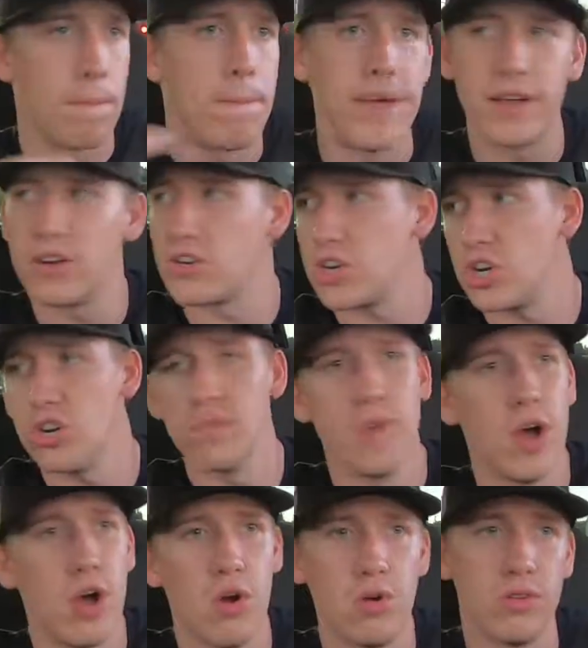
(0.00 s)
bigger
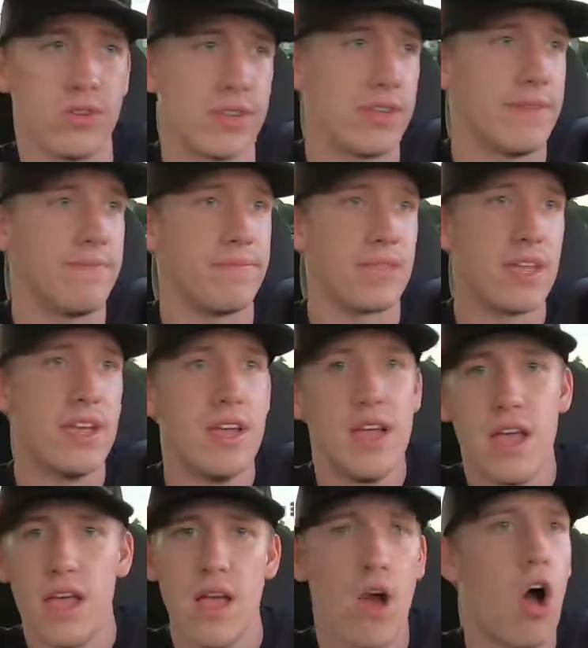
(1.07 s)
turbos
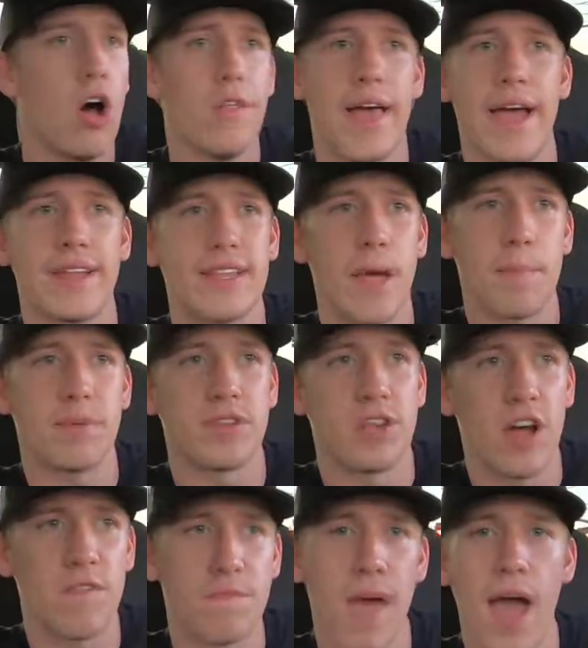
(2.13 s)
and all that type of
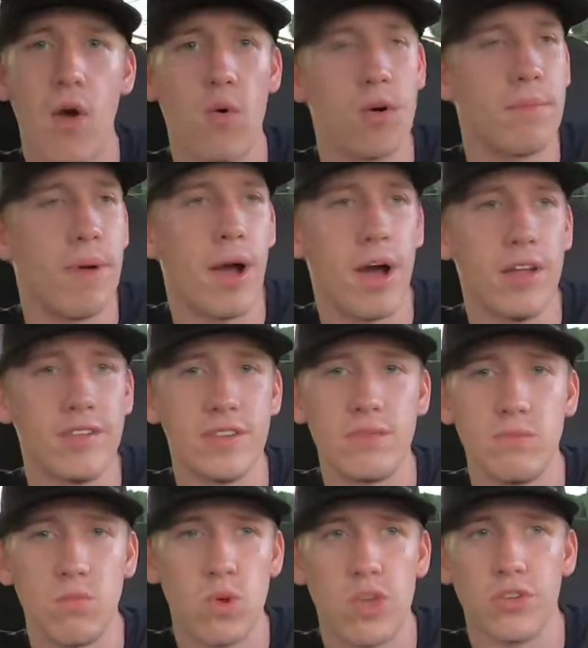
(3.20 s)
stuff, power mods
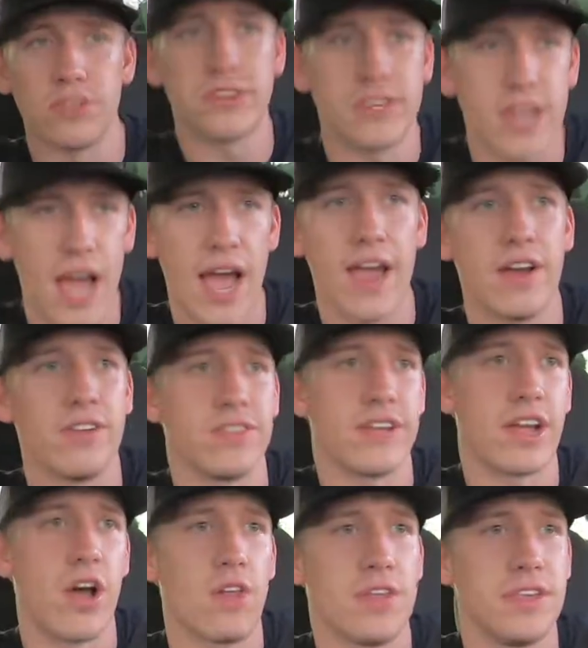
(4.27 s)
and wheels and tires,
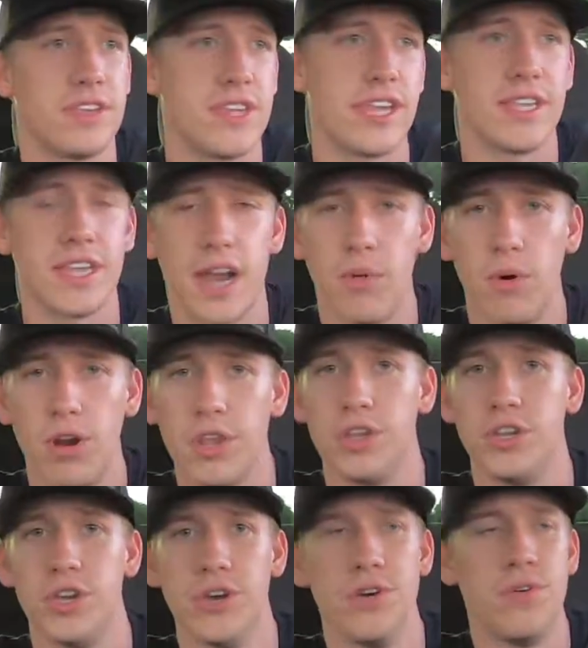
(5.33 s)
like all these things that I want
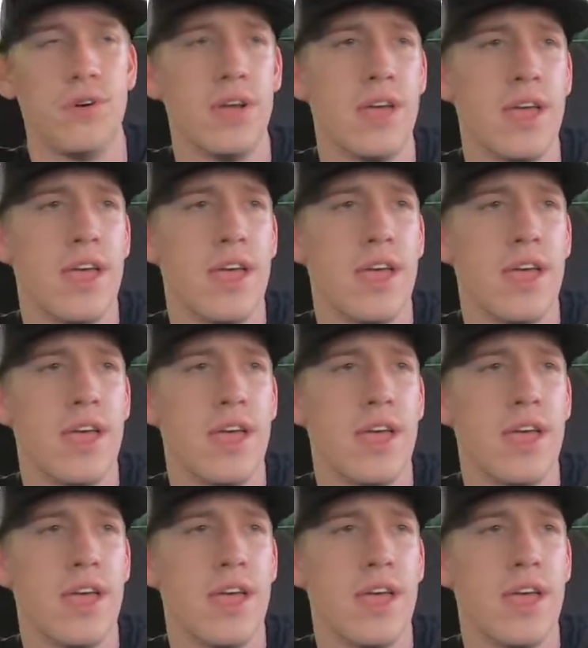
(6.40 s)
to do.